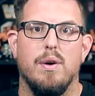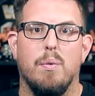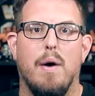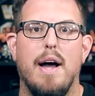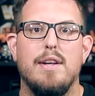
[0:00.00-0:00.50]

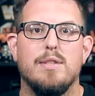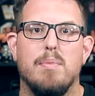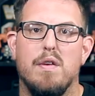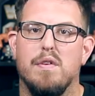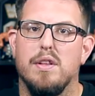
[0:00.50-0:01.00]
Why does
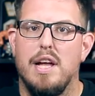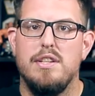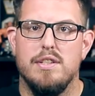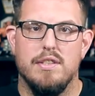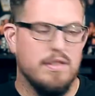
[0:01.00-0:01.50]
Marvel
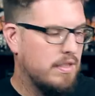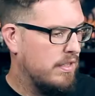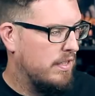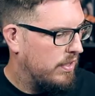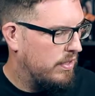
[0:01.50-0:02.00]
Legends,
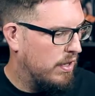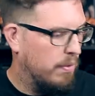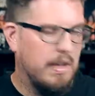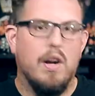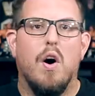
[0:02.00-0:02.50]
you know,
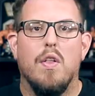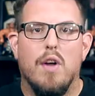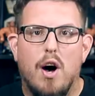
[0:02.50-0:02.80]
get all the